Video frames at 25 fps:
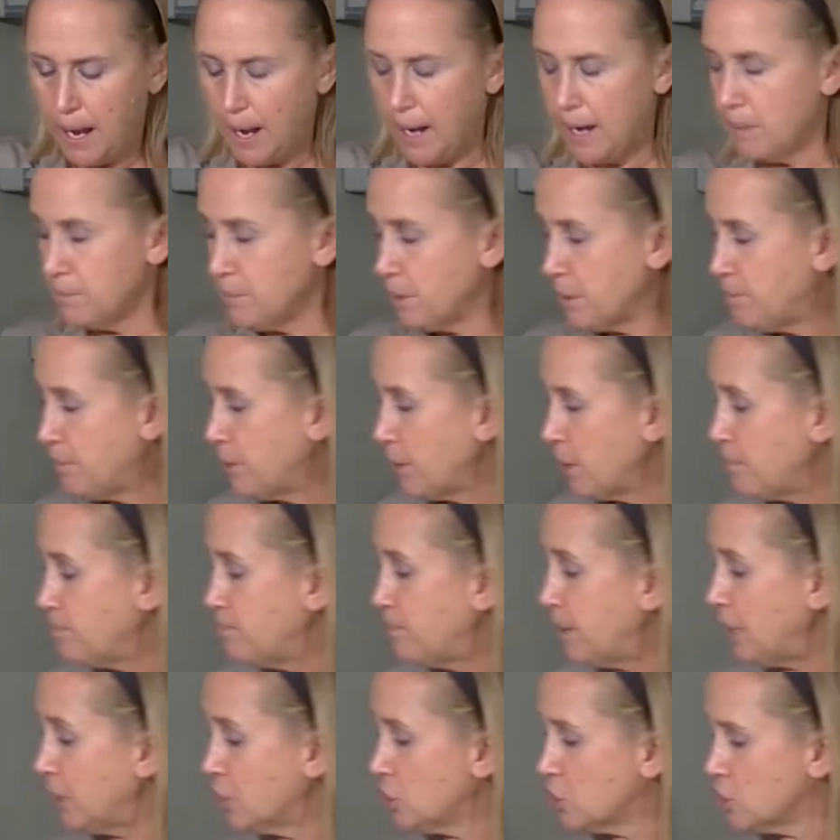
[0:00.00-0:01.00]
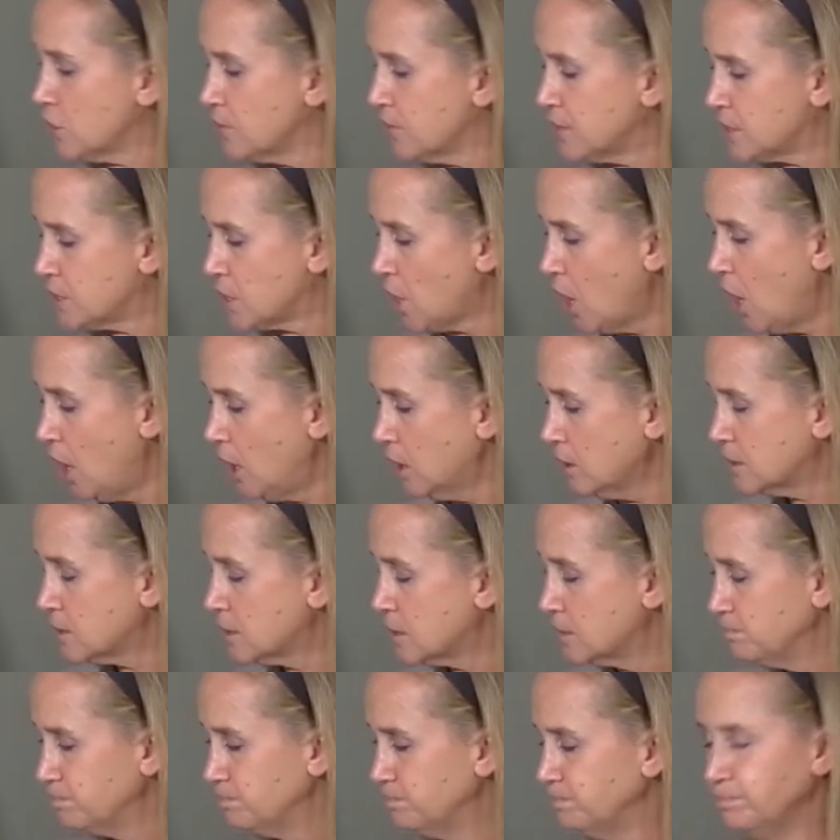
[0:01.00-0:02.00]
I am going to put a pinch of
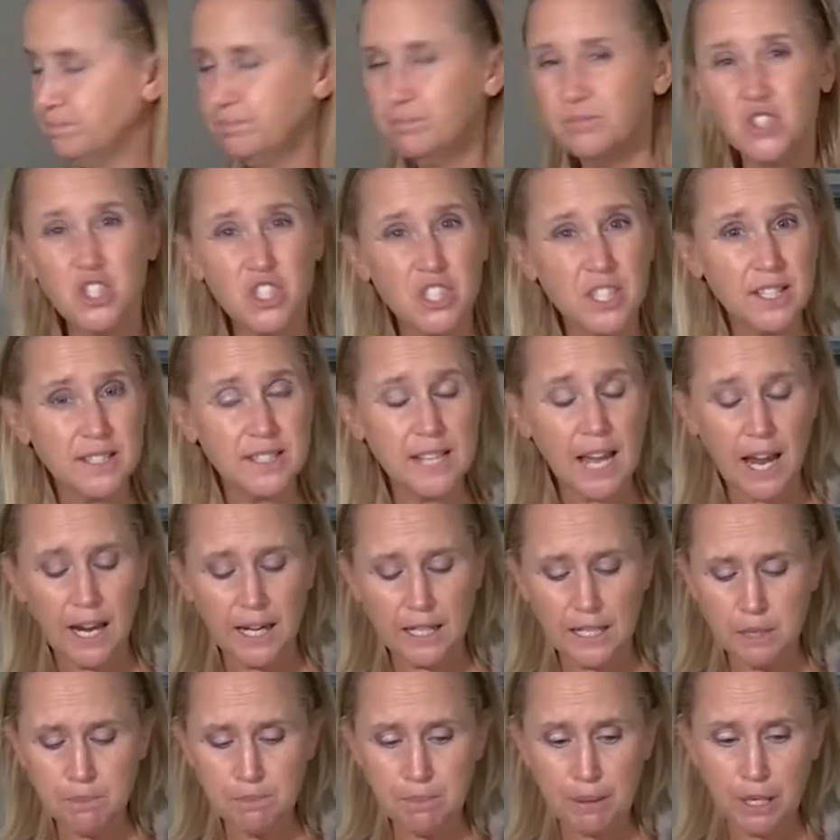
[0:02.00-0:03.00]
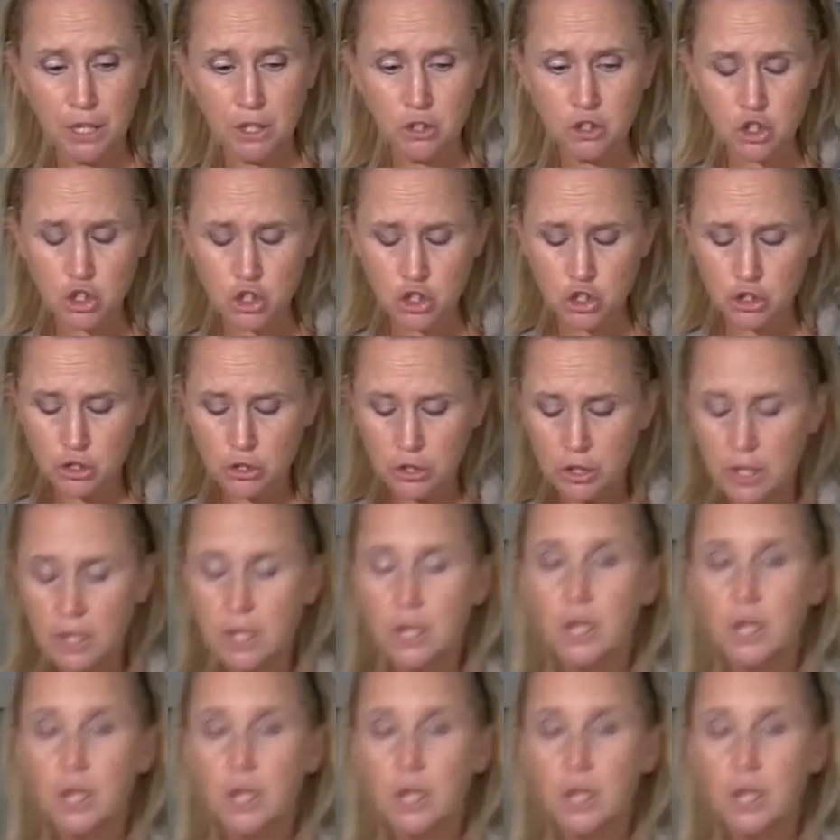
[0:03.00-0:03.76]
salt, just a tiny pinch.